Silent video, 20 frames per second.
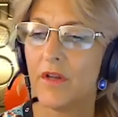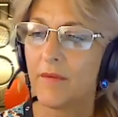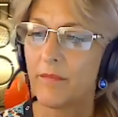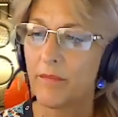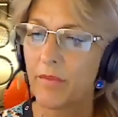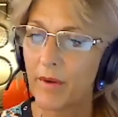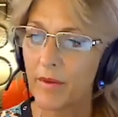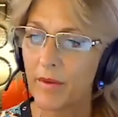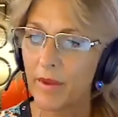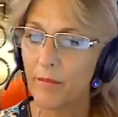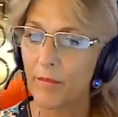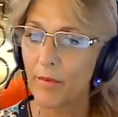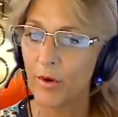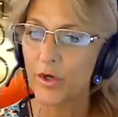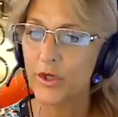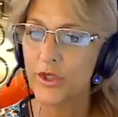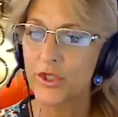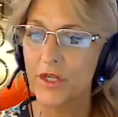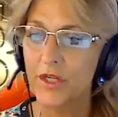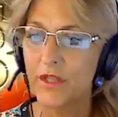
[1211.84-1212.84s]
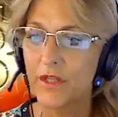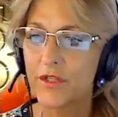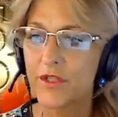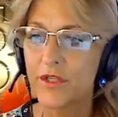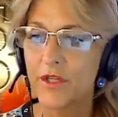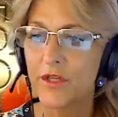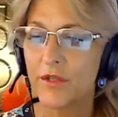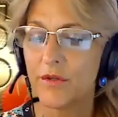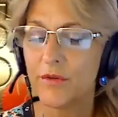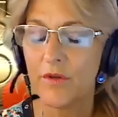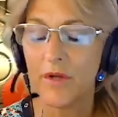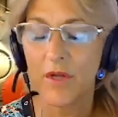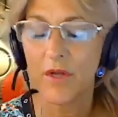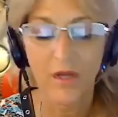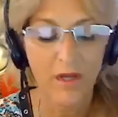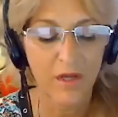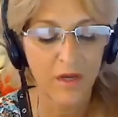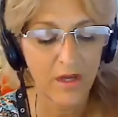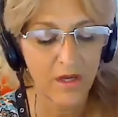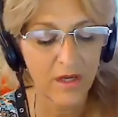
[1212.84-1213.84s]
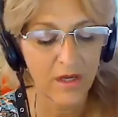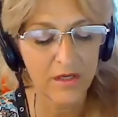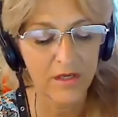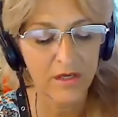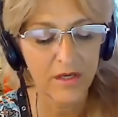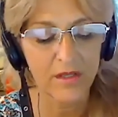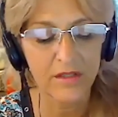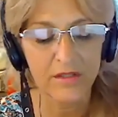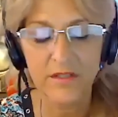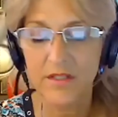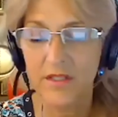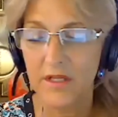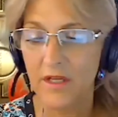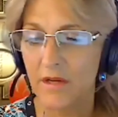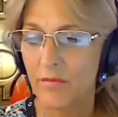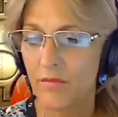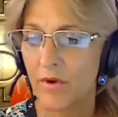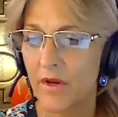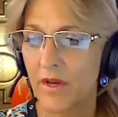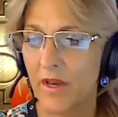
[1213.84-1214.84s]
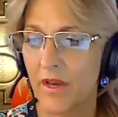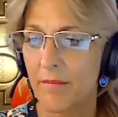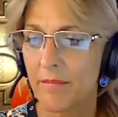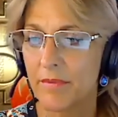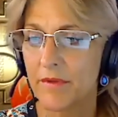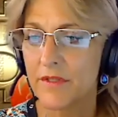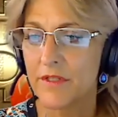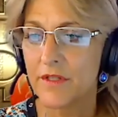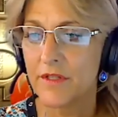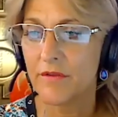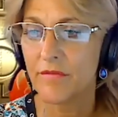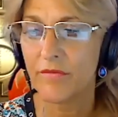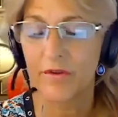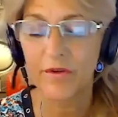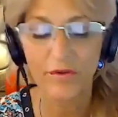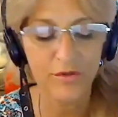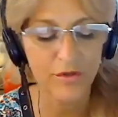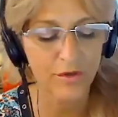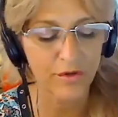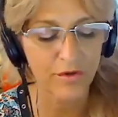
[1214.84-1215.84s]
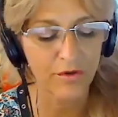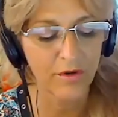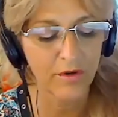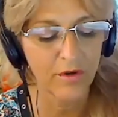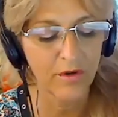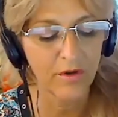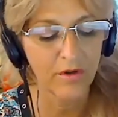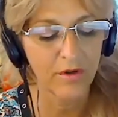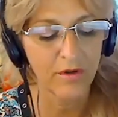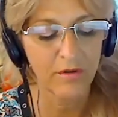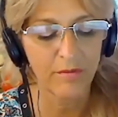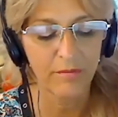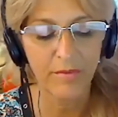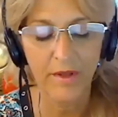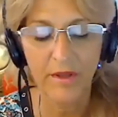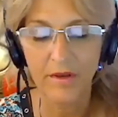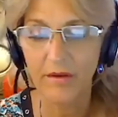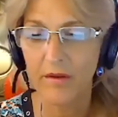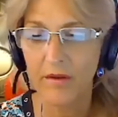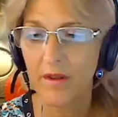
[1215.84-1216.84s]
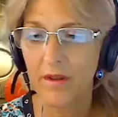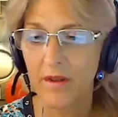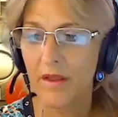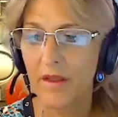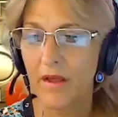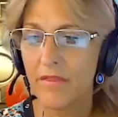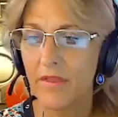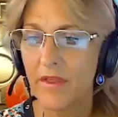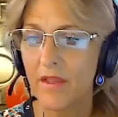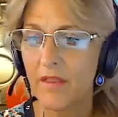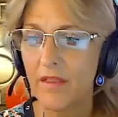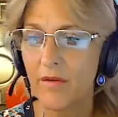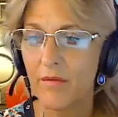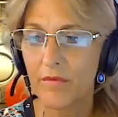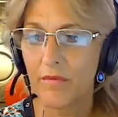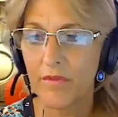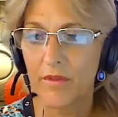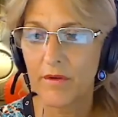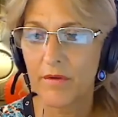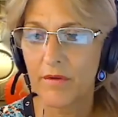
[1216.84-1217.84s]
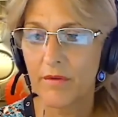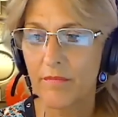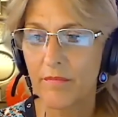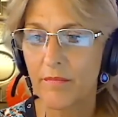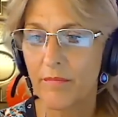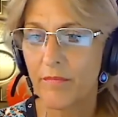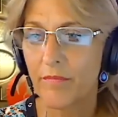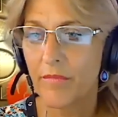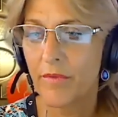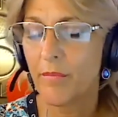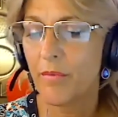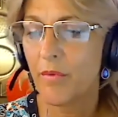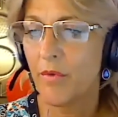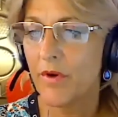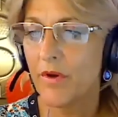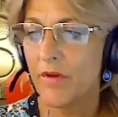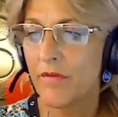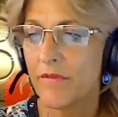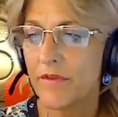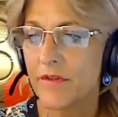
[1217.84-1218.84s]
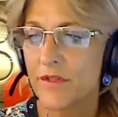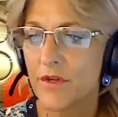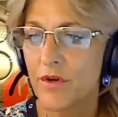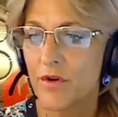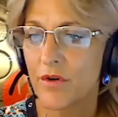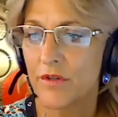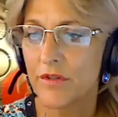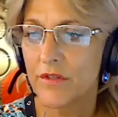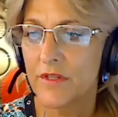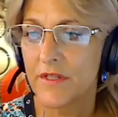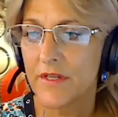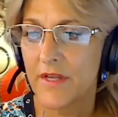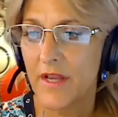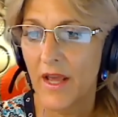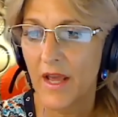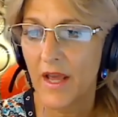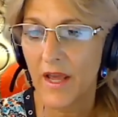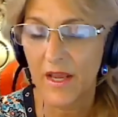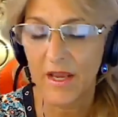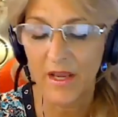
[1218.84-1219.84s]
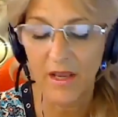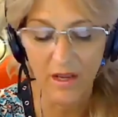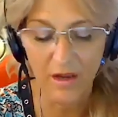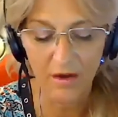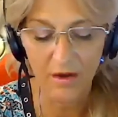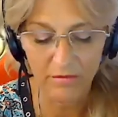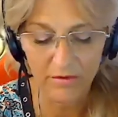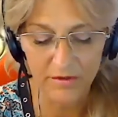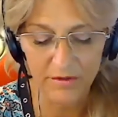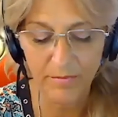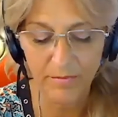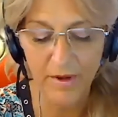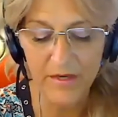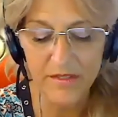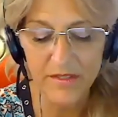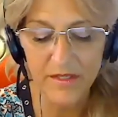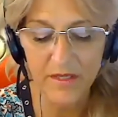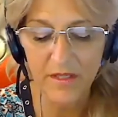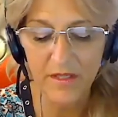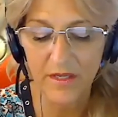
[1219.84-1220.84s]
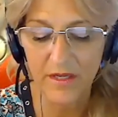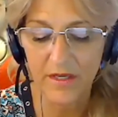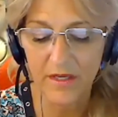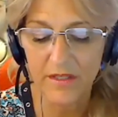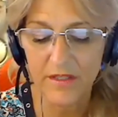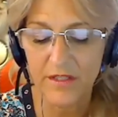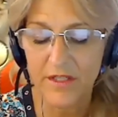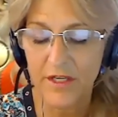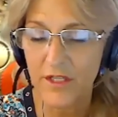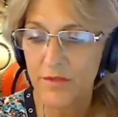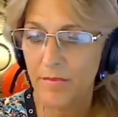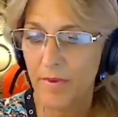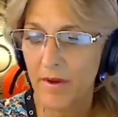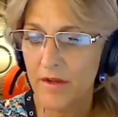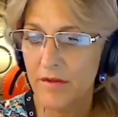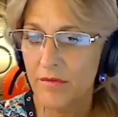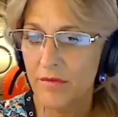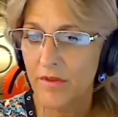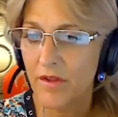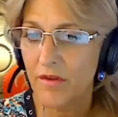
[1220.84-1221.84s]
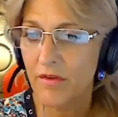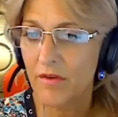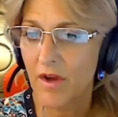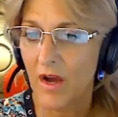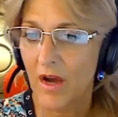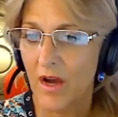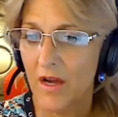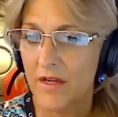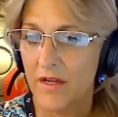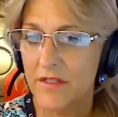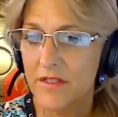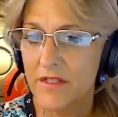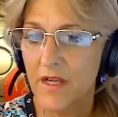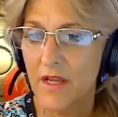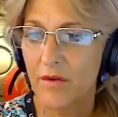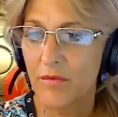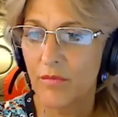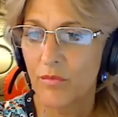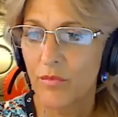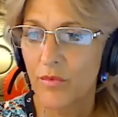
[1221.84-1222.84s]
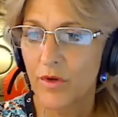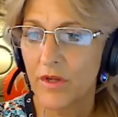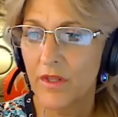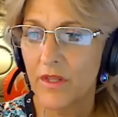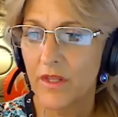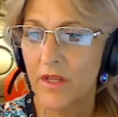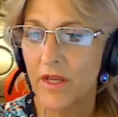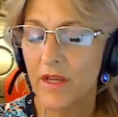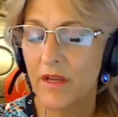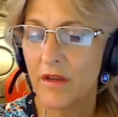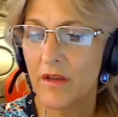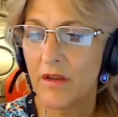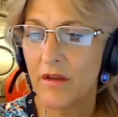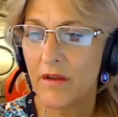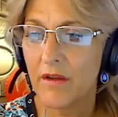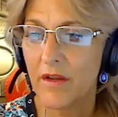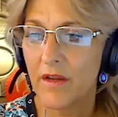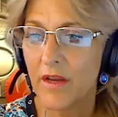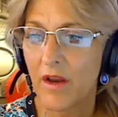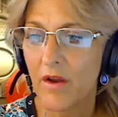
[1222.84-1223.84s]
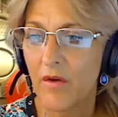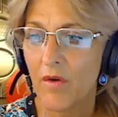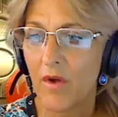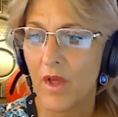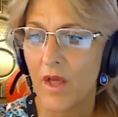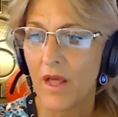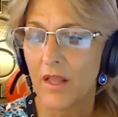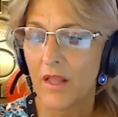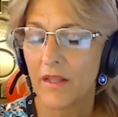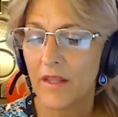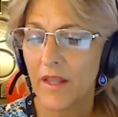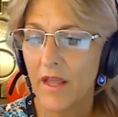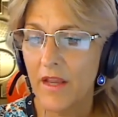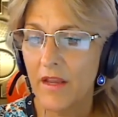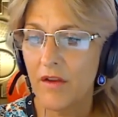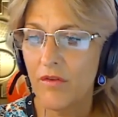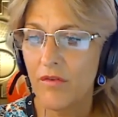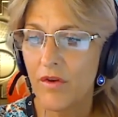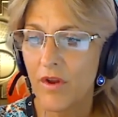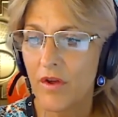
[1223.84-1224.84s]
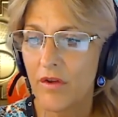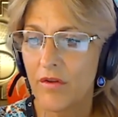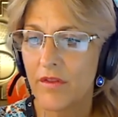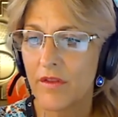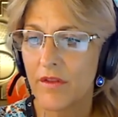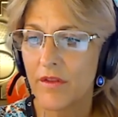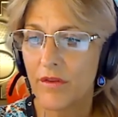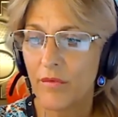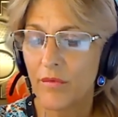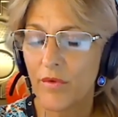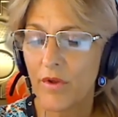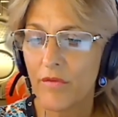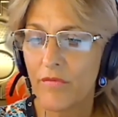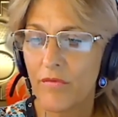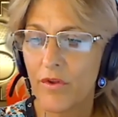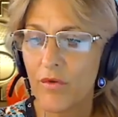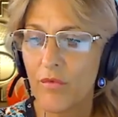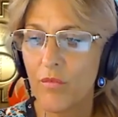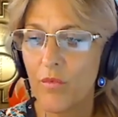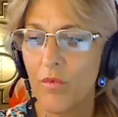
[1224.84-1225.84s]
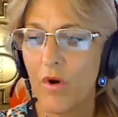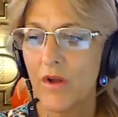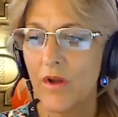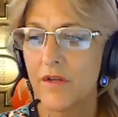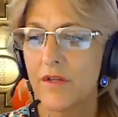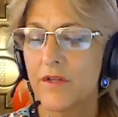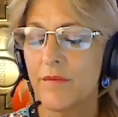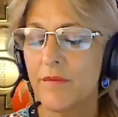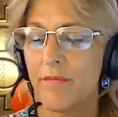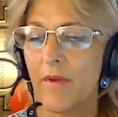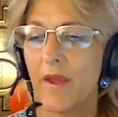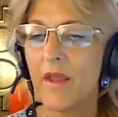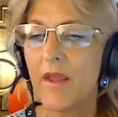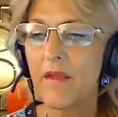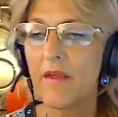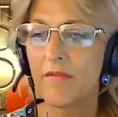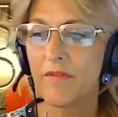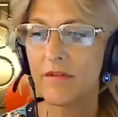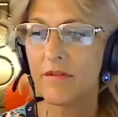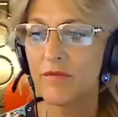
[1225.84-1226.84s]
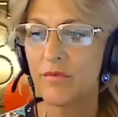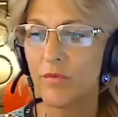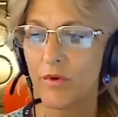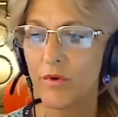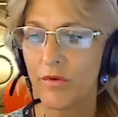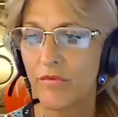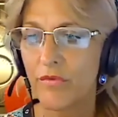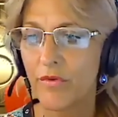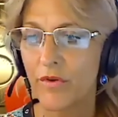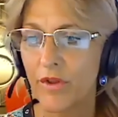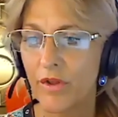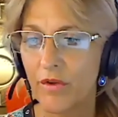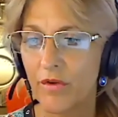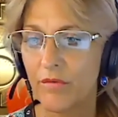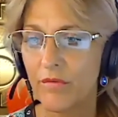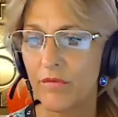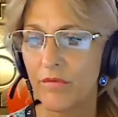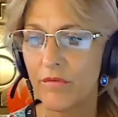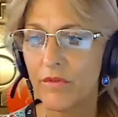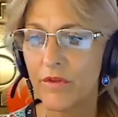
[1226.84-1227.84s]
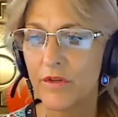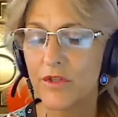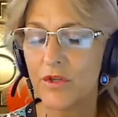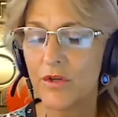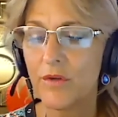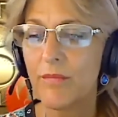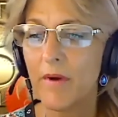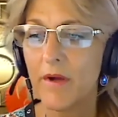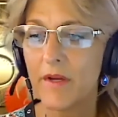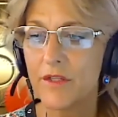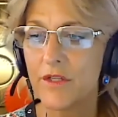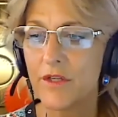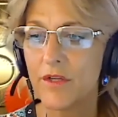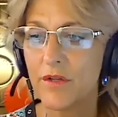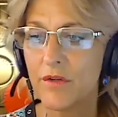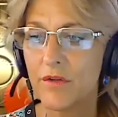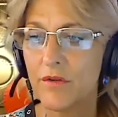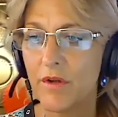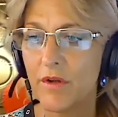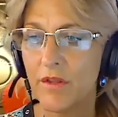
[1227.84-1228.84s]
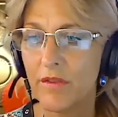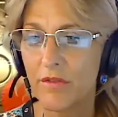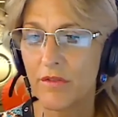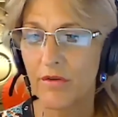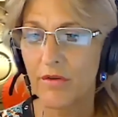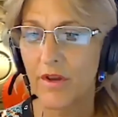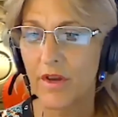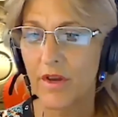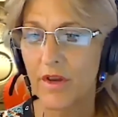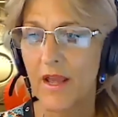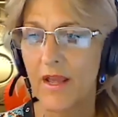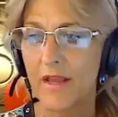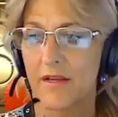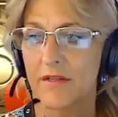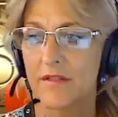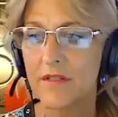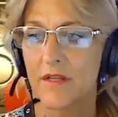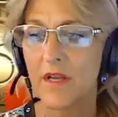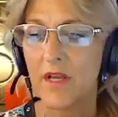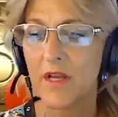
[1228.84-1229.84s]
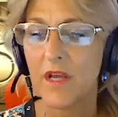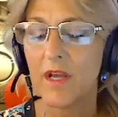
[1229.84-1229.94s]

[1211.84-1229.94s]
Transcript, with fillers: probably merging the two and and seeing what happens in the future but I, I, think the the the point of this call today was basically to touch base with you guys and really you know let you know that the, if you want to make this work for you the two by two in 30 days